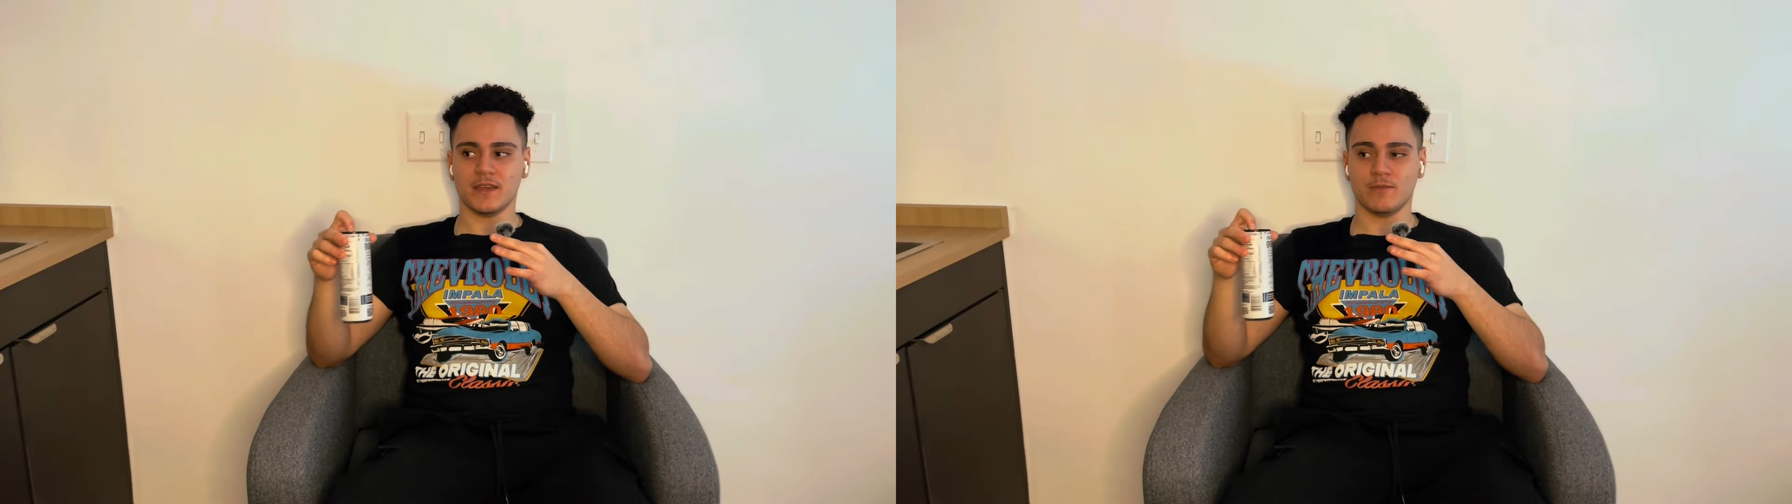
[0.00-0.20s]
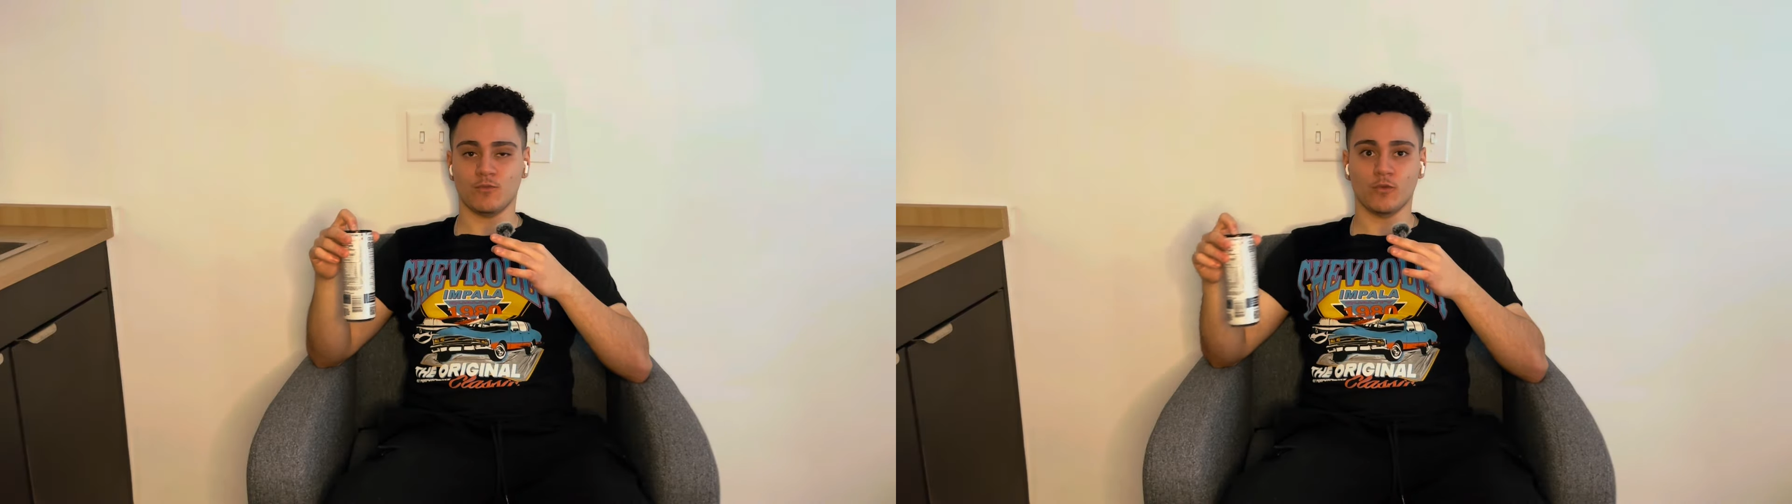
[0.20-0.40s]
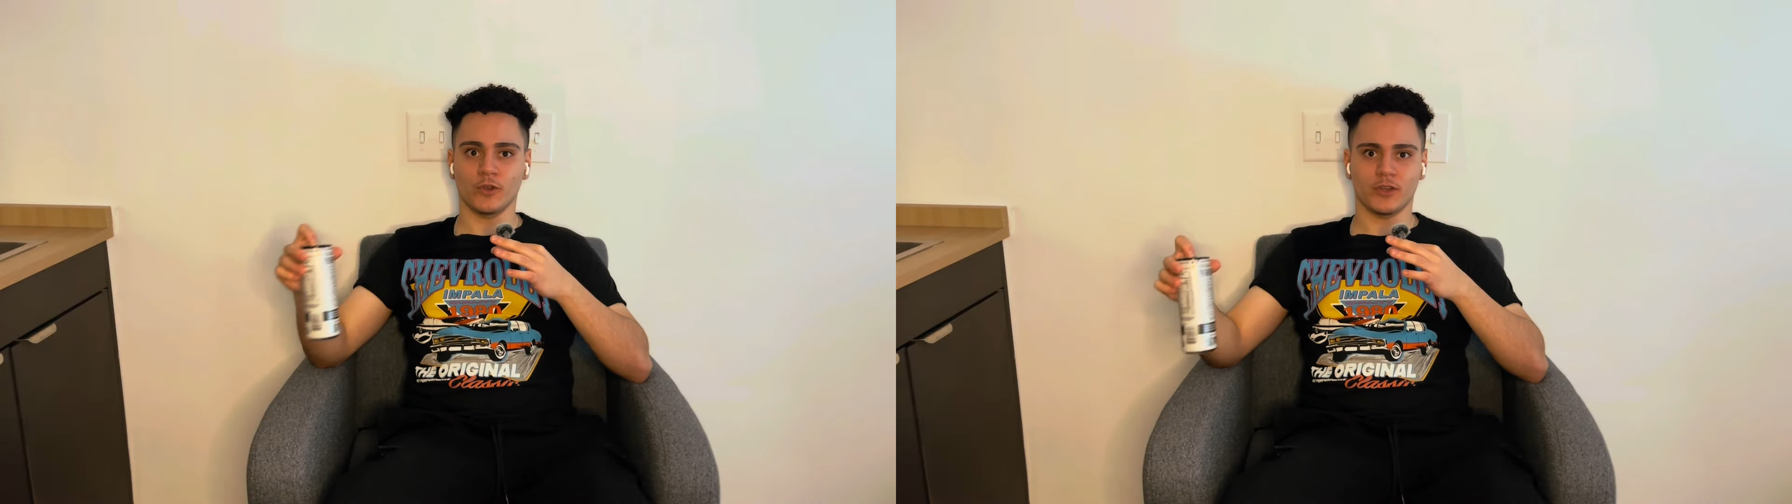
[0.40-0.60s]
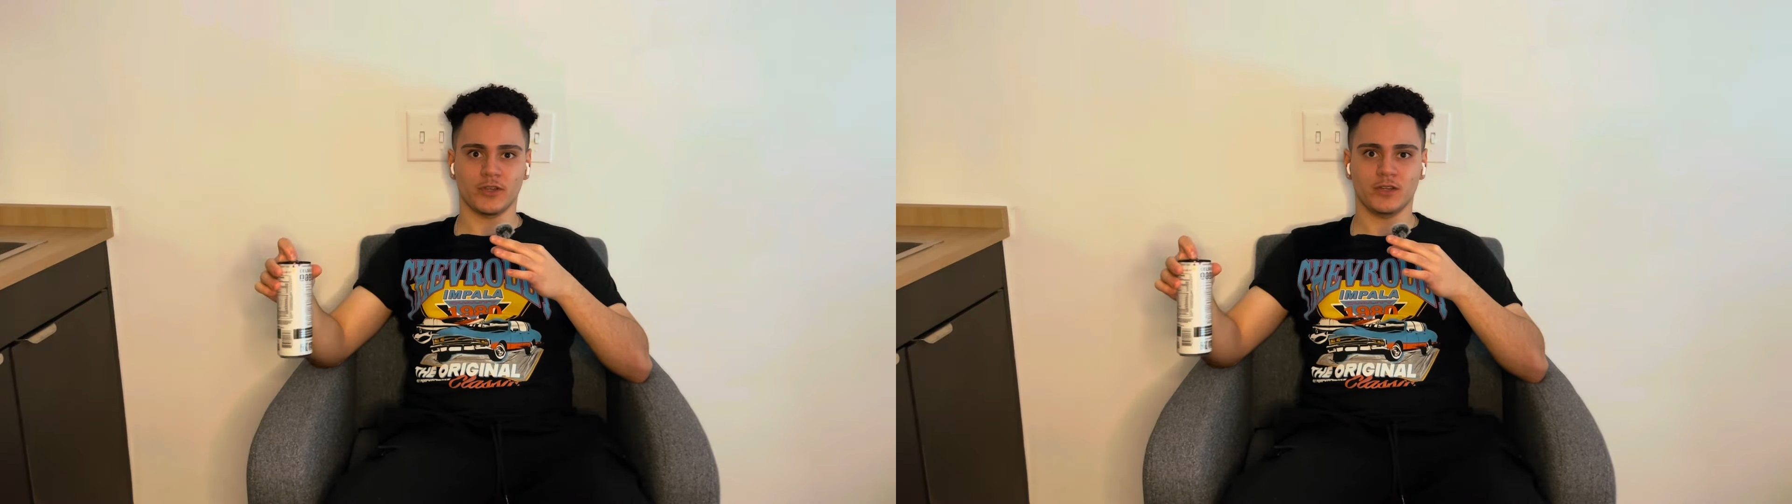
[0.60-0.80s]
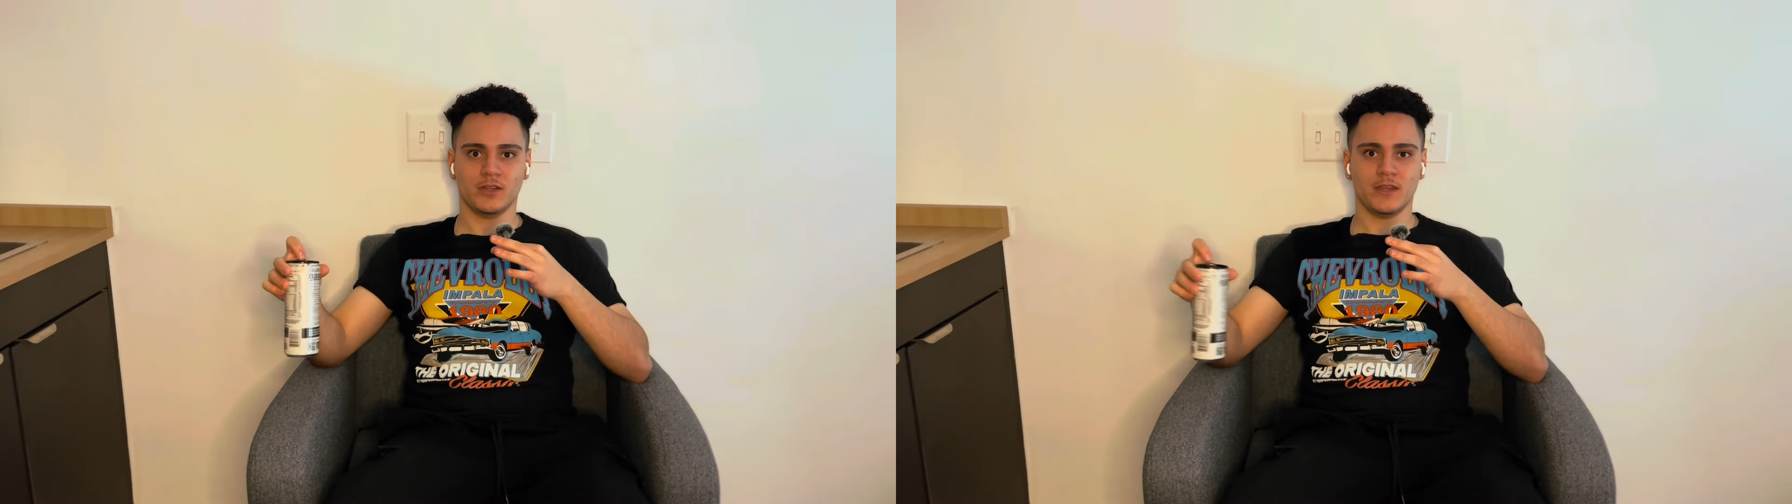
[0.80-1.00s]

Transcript: and work.